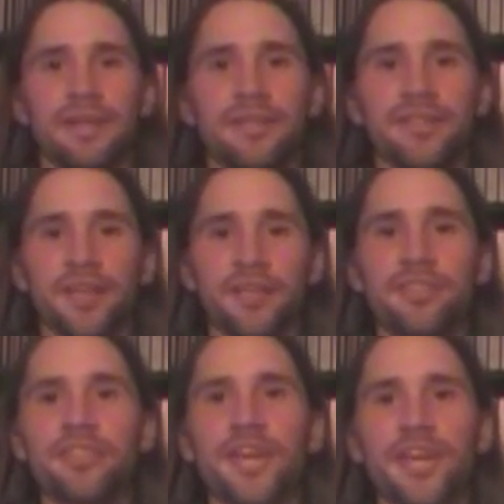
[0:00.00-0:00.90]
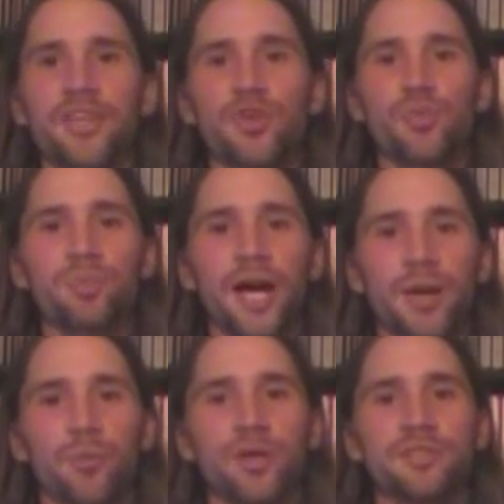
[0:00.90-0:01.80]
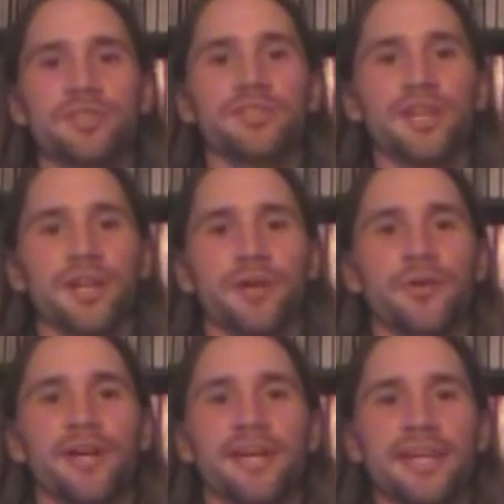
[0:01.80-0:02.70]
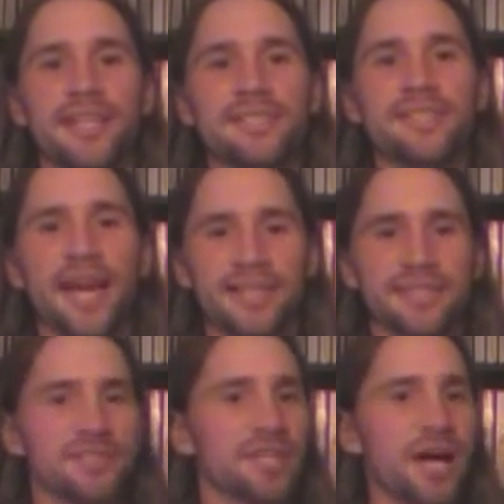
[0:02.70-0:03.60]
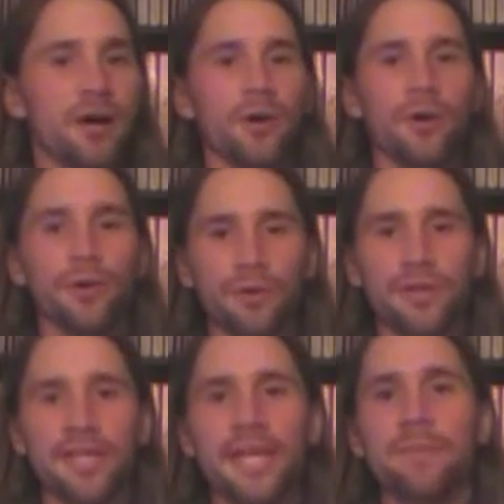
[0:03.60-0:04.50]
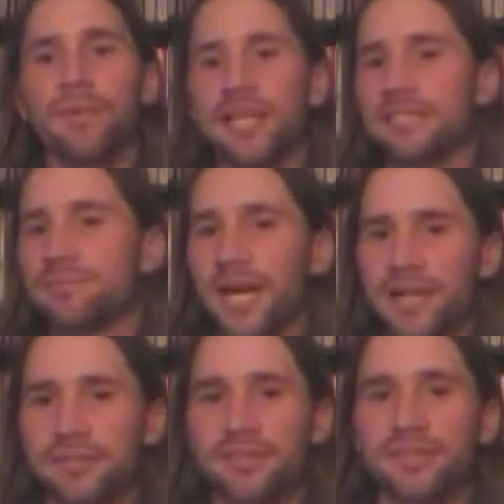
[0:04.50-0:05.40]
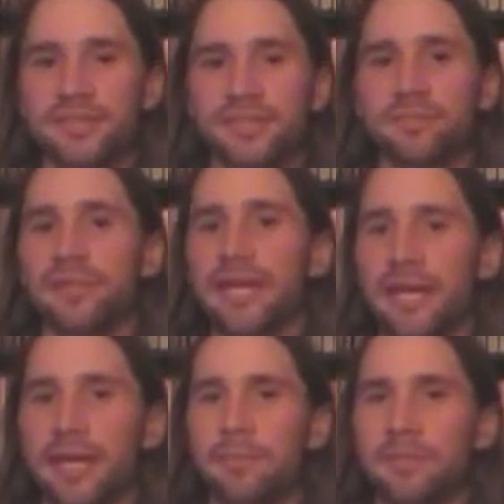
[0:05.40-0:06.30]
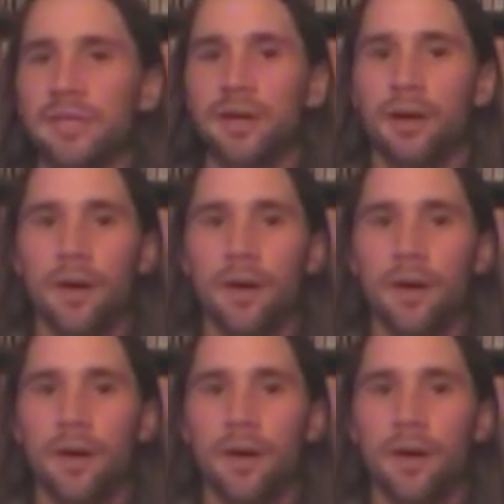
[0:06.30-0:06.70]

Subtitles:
Another thing you might want to know is that not only it plays Master System games,